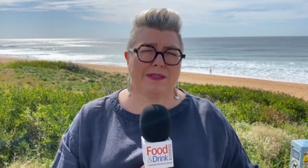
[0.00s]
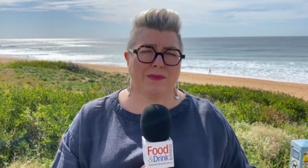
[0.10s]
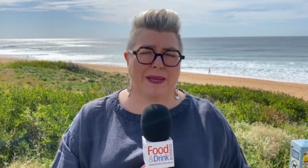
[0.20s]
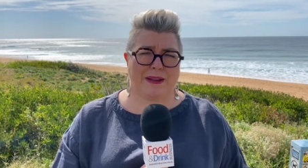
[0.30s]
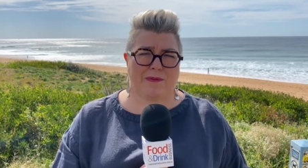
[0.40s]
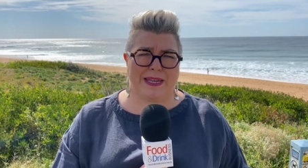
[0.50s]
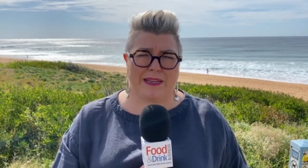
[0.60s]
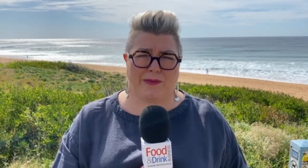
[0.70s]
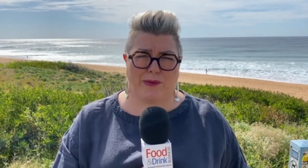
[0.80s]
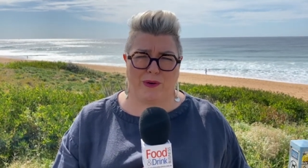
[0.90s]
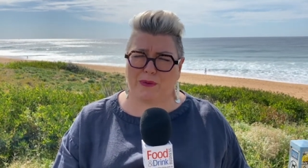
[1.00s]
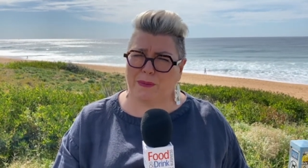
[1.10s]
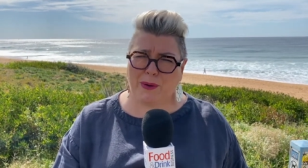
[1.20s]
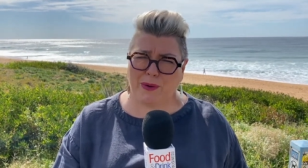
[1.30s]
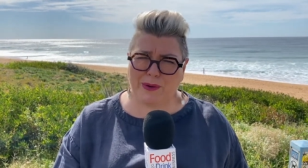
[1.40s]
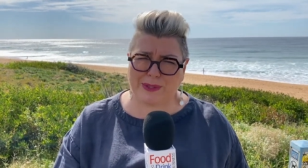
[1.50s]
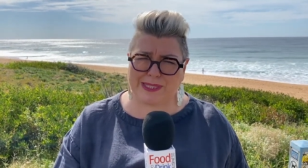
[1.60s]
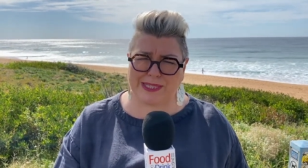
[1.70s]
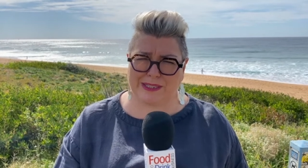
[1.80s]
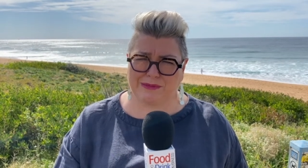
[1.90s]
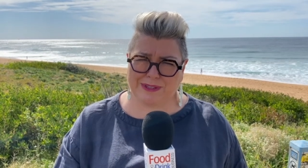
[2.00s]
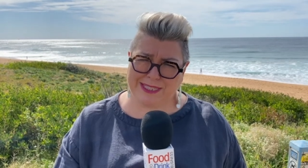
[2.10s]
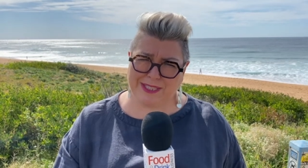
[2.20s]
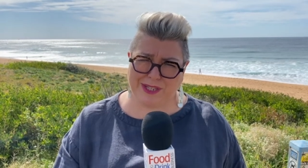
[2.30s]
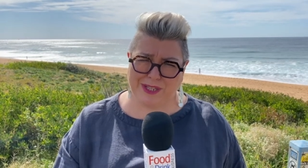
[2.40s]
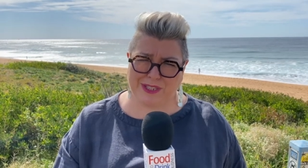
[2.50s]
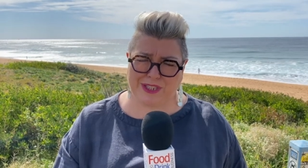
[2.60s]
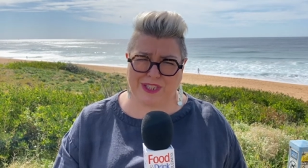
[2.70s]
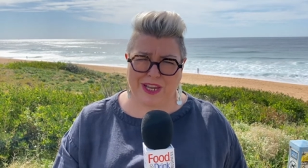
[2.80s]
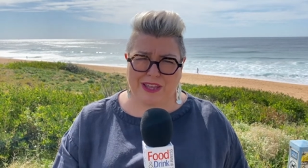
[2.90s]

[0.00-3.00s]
to have been a week for reports and research.